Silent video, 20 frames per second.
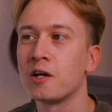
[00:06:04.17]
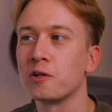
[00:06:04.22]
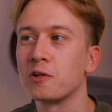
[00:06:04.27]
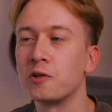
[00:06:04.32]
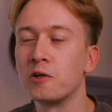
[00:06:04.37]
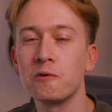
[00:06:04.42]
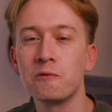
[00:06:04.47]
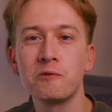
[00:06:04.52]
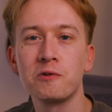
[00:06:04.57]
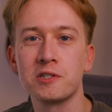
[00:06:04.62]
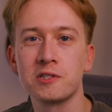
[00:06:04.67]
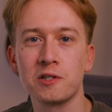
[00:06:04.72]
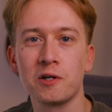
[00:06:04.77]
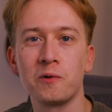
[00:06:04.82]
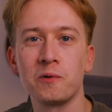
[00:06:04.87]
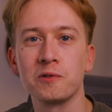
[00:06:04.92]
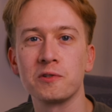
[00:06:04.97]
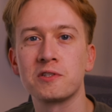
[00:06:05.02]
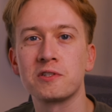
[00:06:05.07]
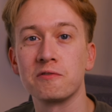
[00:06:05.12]
good
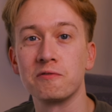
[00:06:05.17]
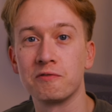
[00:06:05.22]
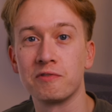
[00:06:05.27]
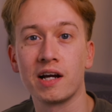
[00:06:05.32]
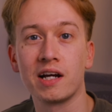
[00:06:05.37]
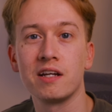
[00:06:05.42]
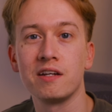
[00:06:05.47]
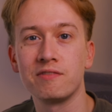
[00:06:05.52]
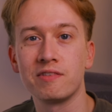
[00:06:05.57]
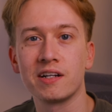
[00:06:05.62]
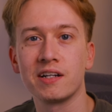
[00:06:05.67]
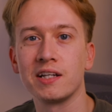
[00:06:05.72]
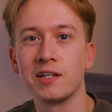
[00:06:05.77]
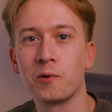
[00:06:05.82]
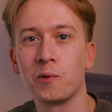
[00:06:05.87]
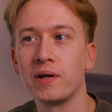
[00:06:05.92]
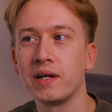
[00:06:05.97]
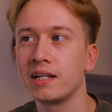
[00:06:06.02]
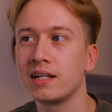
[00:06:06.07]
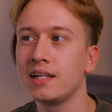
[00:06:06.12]
results very, very
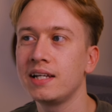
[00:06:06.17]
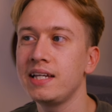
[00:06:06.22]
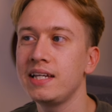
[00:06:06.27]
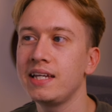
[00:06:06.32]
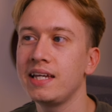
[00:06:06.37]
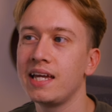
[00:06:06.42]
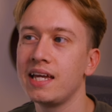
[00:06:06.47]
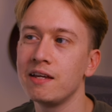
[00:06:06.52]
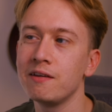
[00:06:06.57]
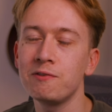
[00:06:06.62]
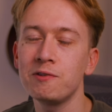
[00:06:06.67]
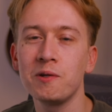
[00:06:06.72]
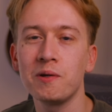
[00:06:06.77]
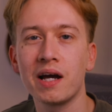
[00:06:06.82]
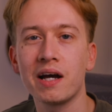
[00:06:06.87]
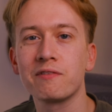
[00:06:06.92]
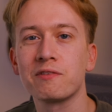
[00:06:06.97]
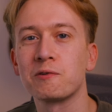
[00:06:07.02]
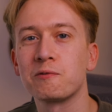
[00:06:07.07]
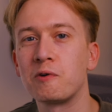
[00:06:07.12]
quickly if you
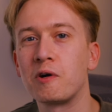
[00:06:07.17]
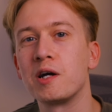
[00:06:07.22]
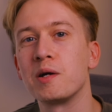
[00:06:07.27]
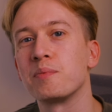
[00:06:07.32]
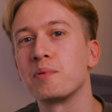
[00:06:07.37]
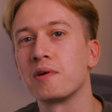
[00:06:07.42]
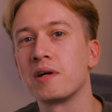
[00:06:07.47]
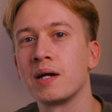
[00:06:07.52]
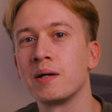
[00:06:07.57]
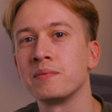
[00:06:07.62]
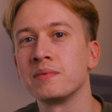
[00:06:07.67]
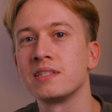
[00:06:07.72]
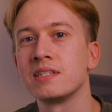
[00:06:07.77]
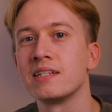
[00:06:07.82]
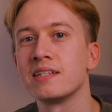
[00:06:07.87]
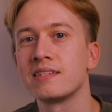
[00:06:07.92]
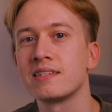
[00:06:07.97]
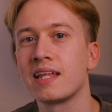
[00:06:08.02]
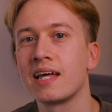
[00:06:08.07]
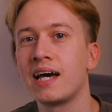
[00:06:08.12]
have the right
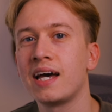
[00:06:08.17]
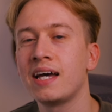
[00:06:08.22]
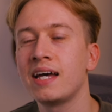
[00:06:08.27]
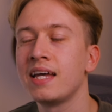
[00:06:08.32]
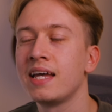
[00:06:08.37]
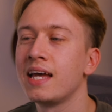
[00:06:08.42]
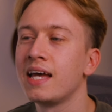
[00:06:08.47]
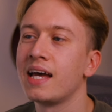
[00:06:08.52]
parameters there,